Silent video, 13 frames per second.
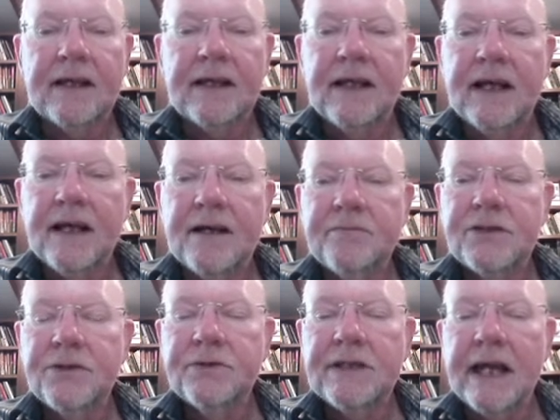
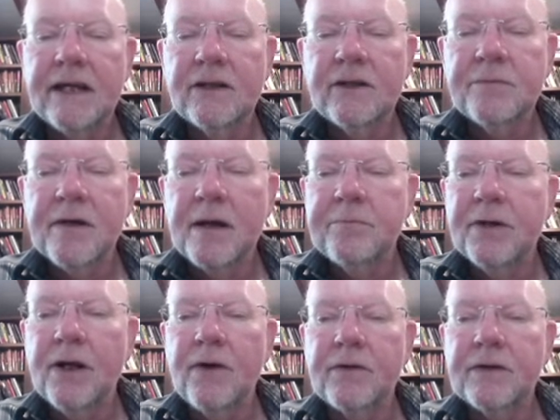Do take a look at my
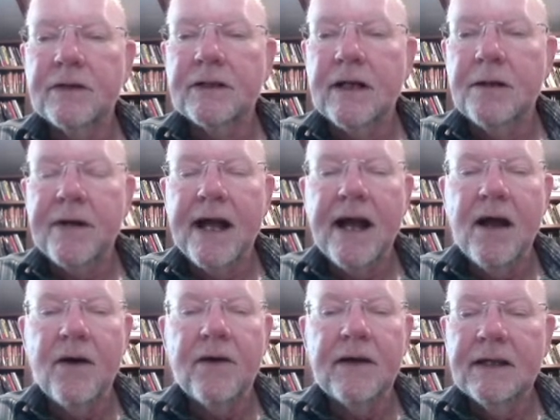blog about